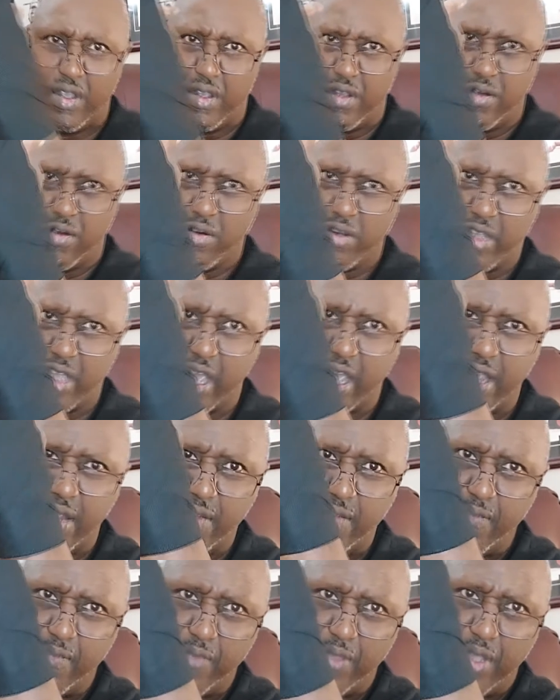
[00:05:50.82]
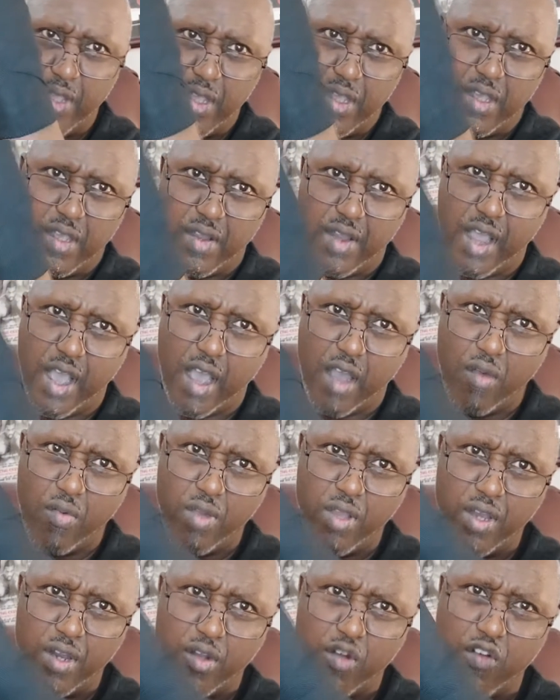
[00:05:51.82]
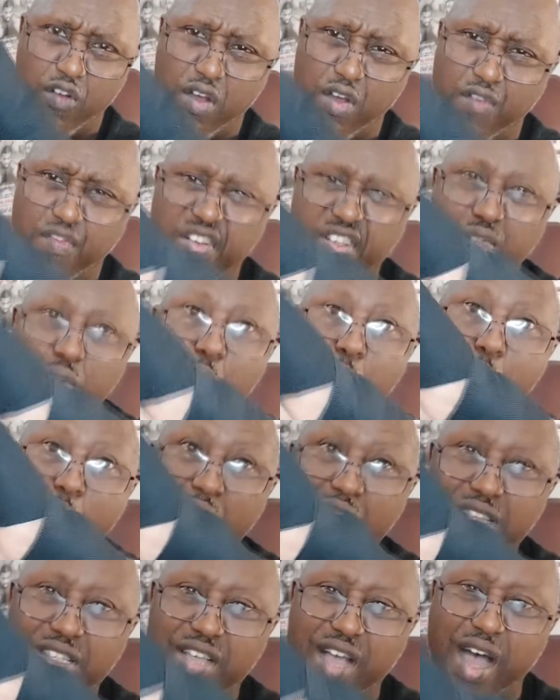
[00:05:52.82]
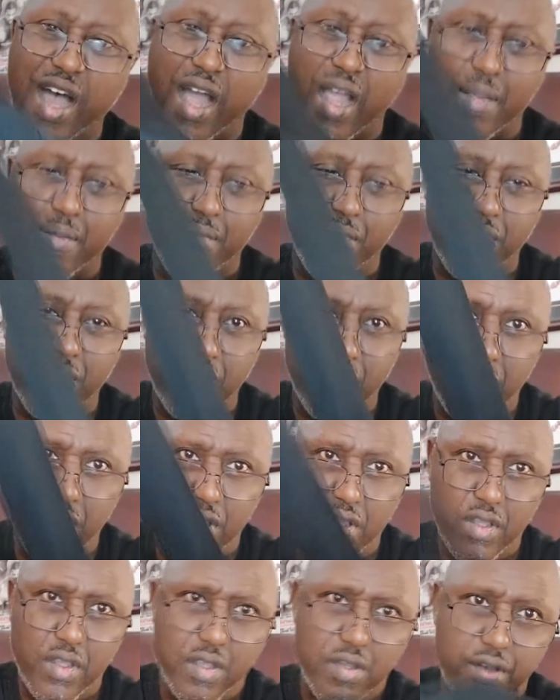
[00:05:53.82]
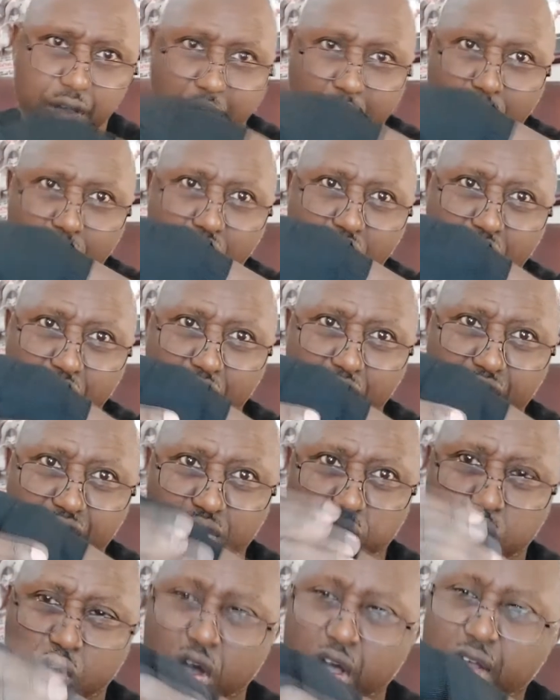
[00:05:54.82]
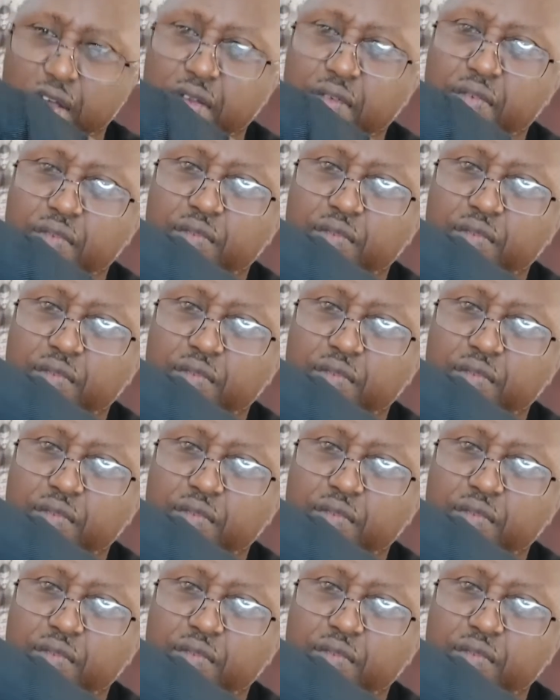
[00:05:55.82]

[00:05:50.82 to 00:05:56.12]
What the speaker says: Okay. Now we're gonna go around the wrist 1 time. Now we're around the wrist 1.